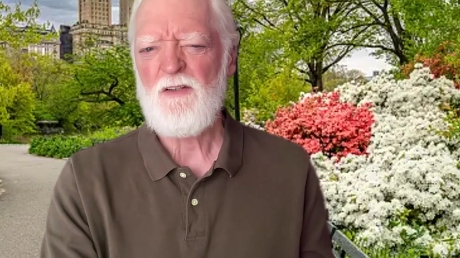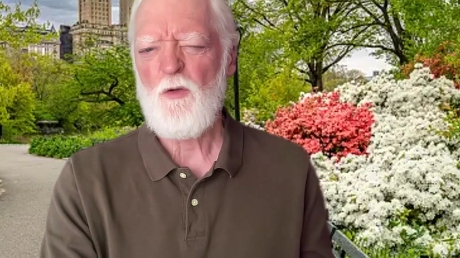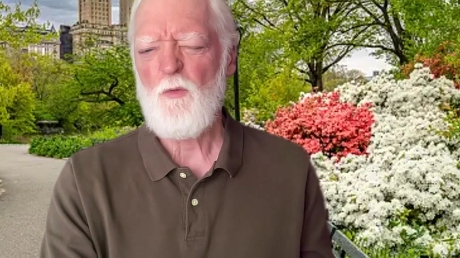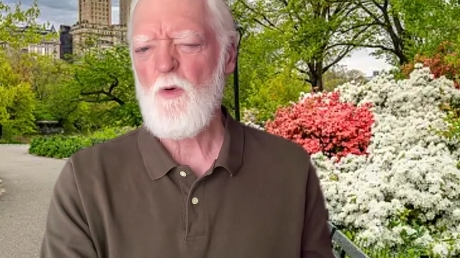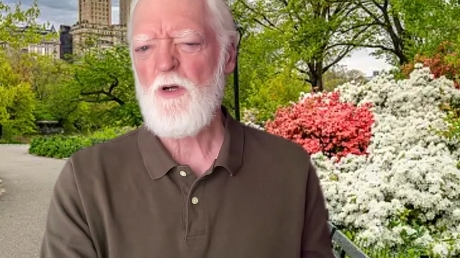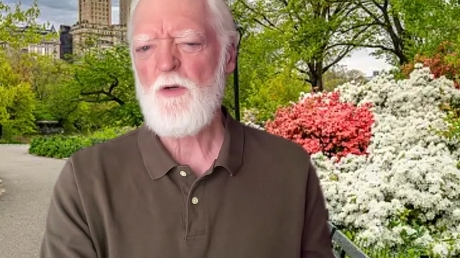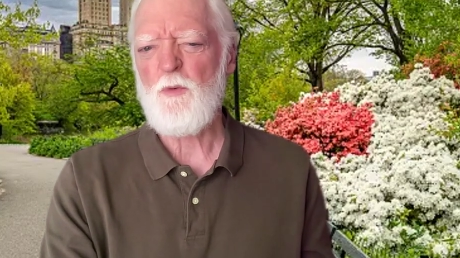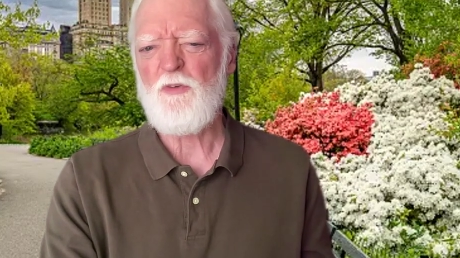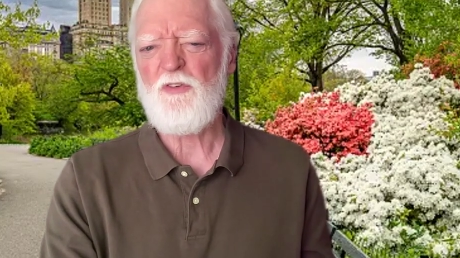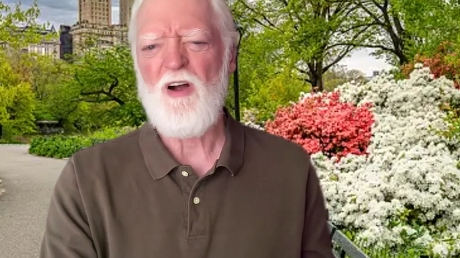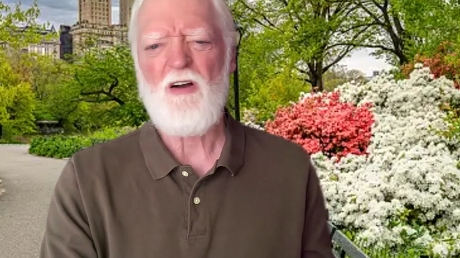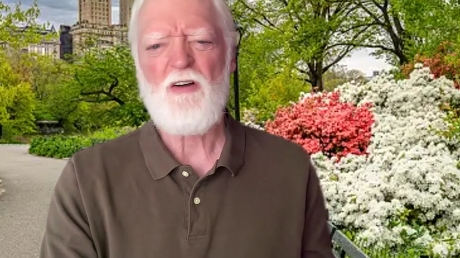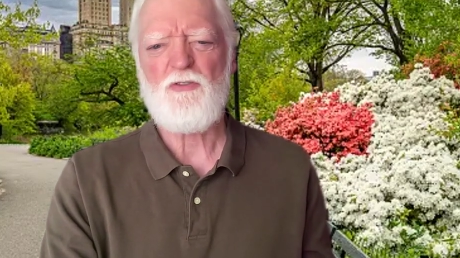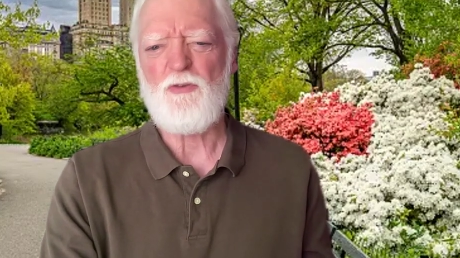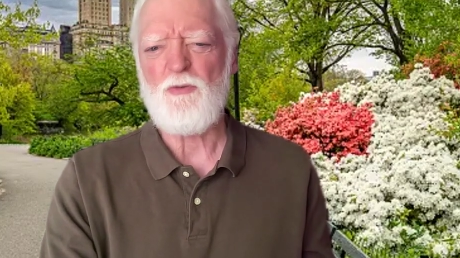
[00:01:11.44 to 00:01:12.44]
The work was
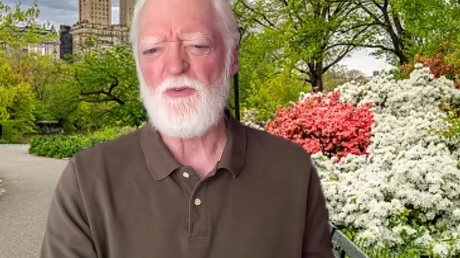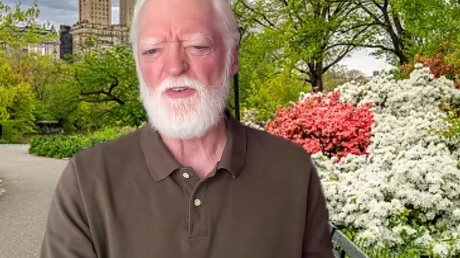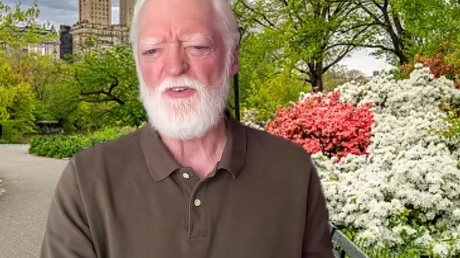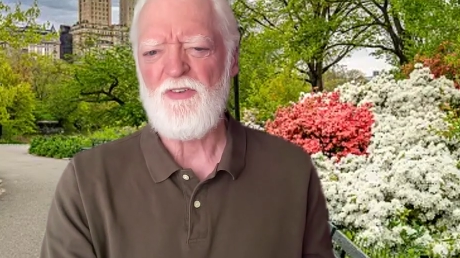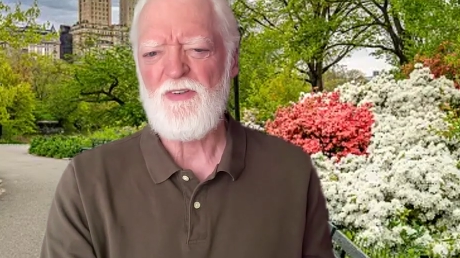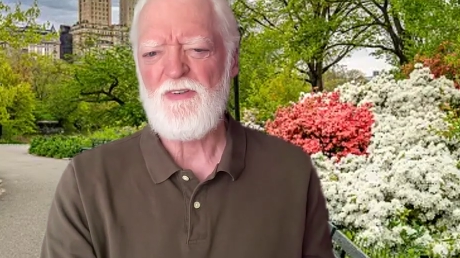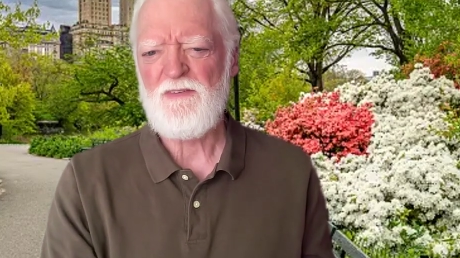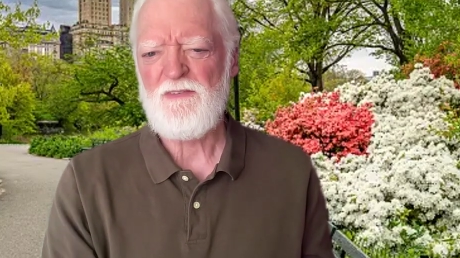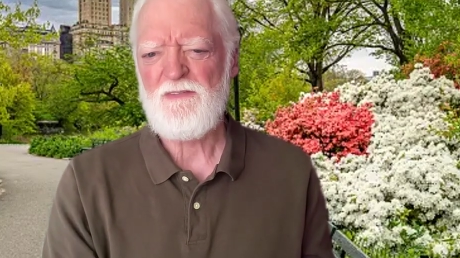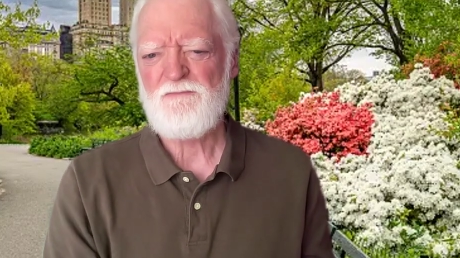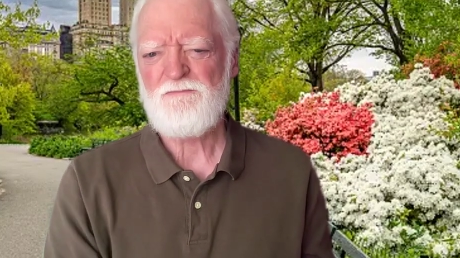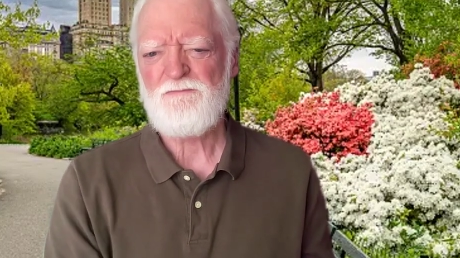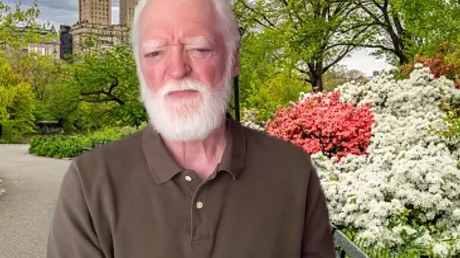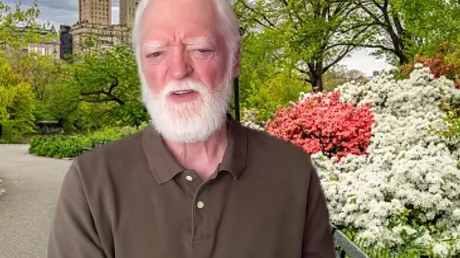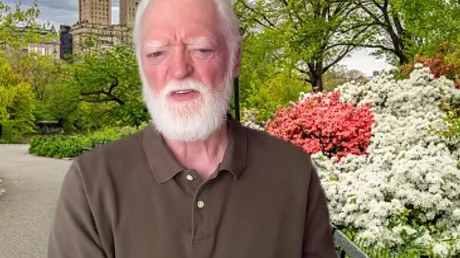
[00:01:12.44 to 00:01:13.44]
arduous,
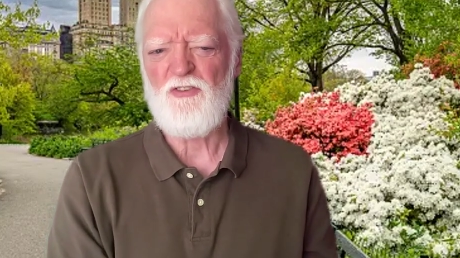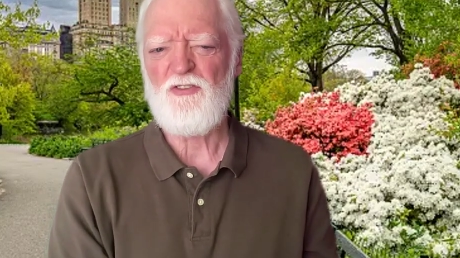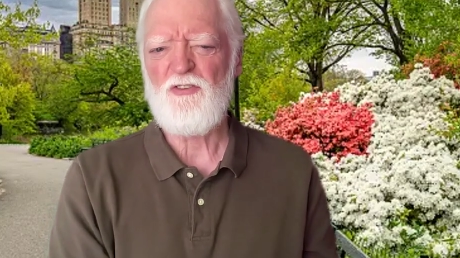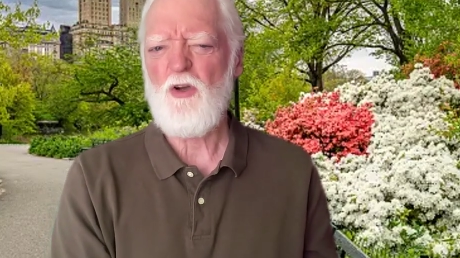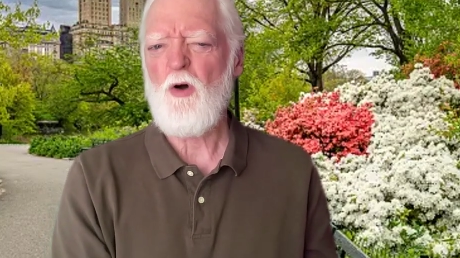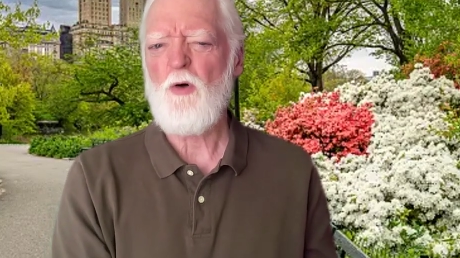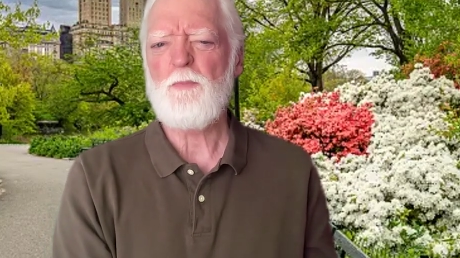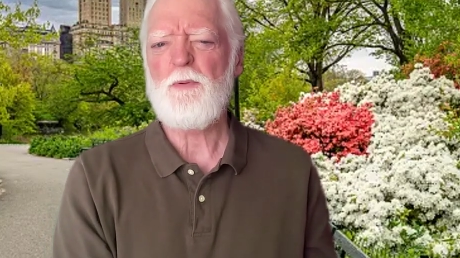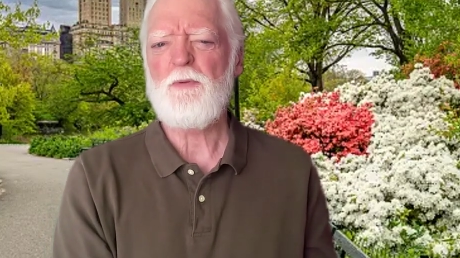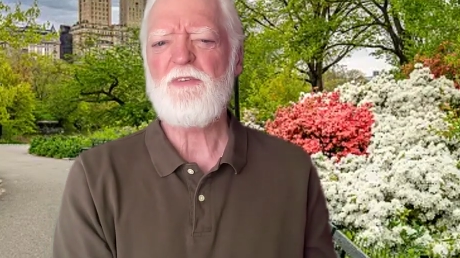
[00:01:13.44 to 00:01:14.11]
the scope